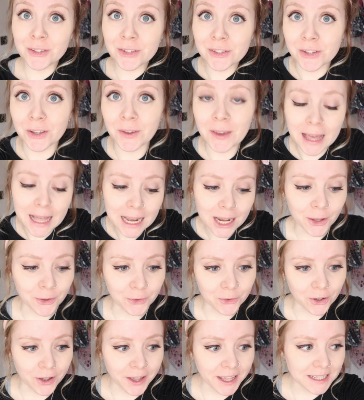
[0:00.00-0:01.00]
So
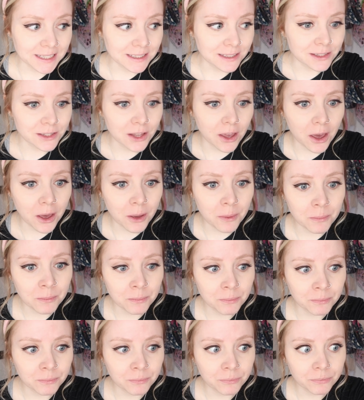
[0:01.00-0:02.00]
hello guys,
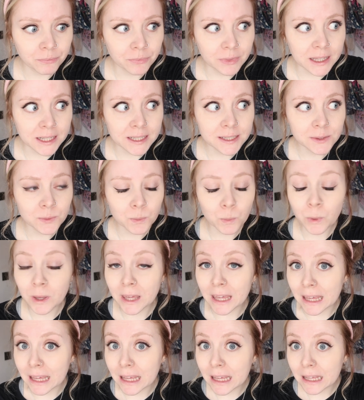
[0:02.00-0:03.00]
um, this
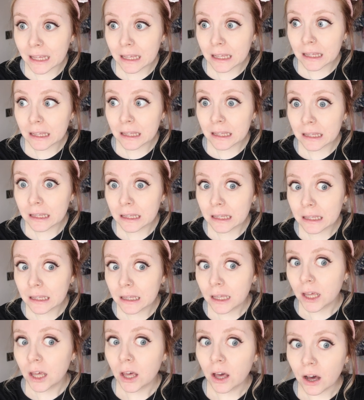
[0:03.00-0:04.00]
week
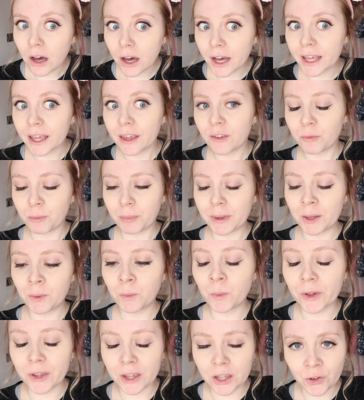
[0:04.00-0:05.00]
I have been
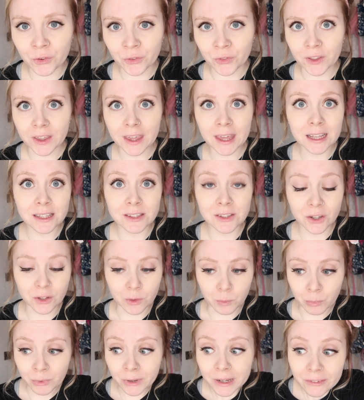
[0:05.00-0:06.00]
working on the
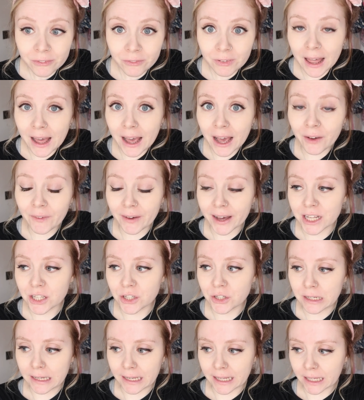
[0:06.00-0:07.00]
Kickstarter pretty flat out
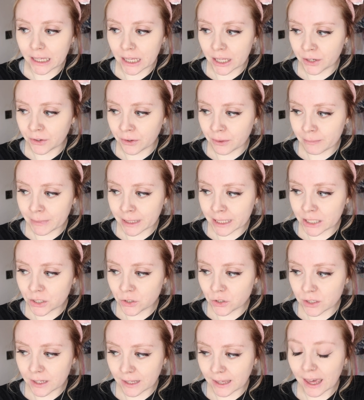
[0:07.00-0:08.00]
actually and I
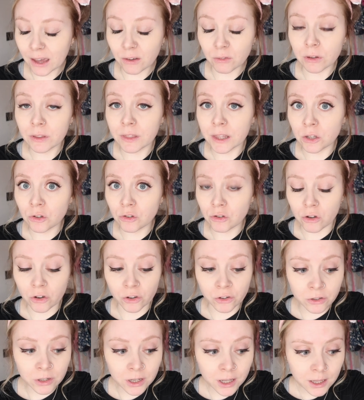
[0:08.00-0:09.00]
managed to get everything
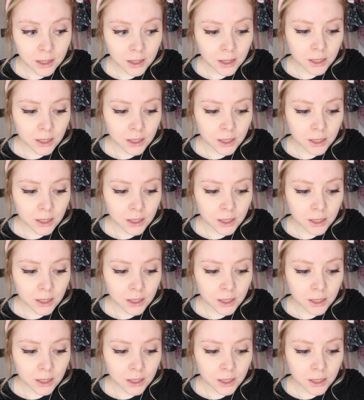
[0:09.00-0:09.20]
done.